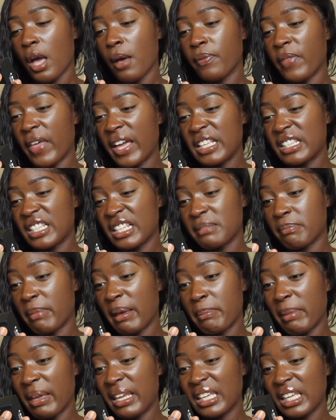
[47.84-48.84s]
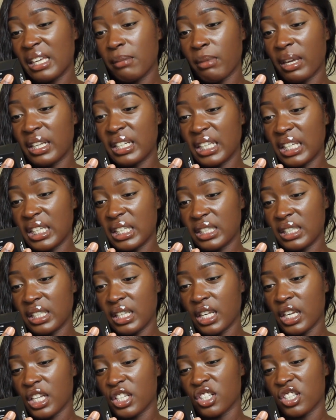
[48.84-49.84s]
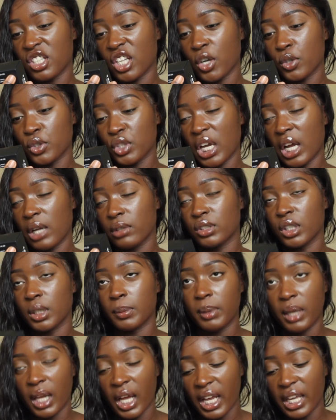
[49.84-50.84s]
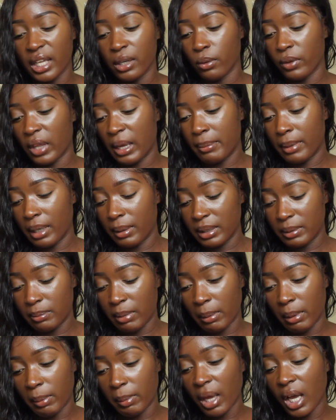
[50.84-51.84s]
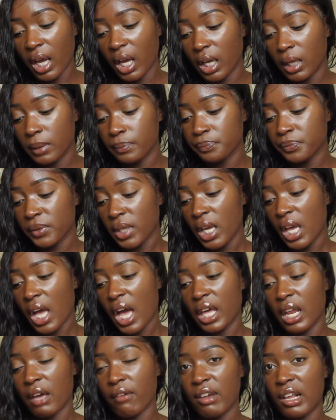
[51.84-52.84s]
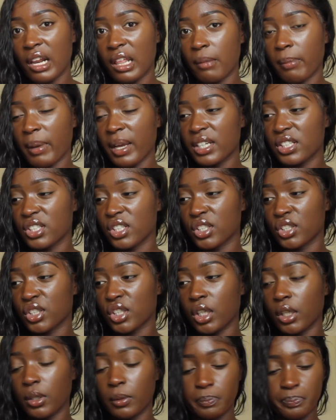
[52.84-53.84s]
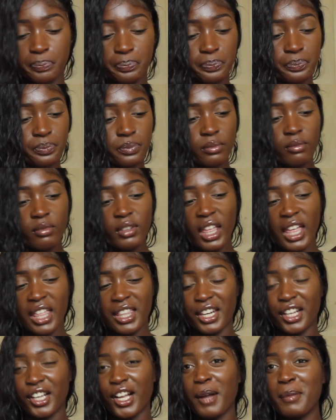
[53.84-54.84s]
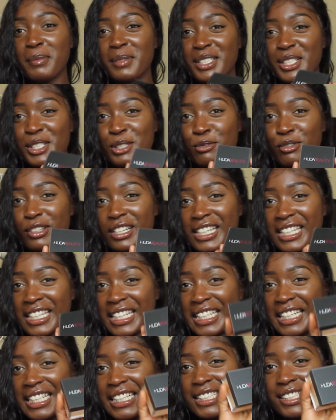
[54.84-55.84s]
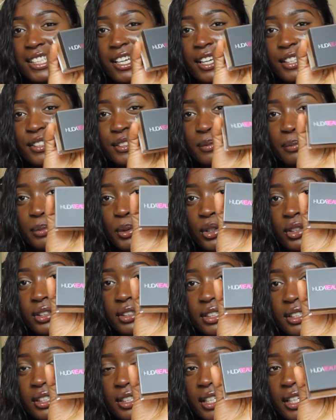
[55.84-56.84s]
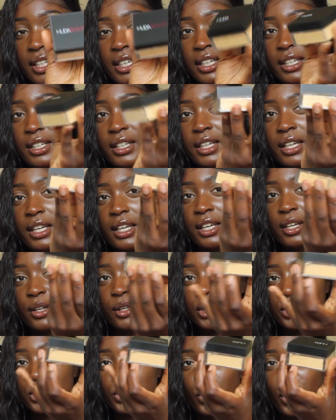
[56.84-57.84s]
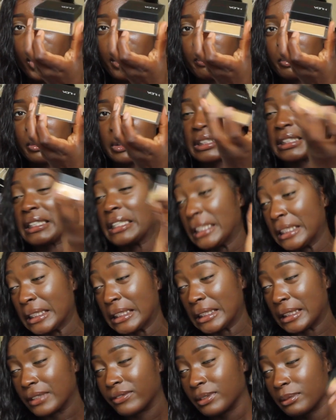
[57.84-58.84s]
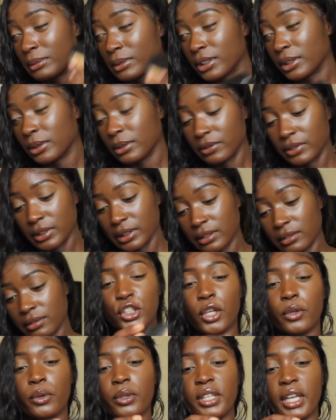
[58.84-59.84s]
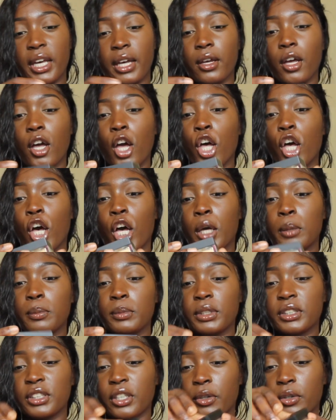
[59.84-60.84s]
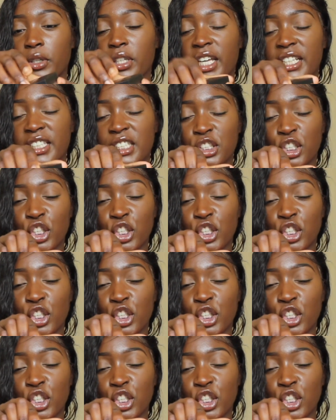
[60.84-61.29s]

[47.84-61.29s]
it says baking made easy, and it just tells you how to apply it and all that blah blah blah blah blah. And I really like the packaging, it's cute. And it comes in this really nice box here. It's quite pristine, if I'm honest with you. So yeah, it says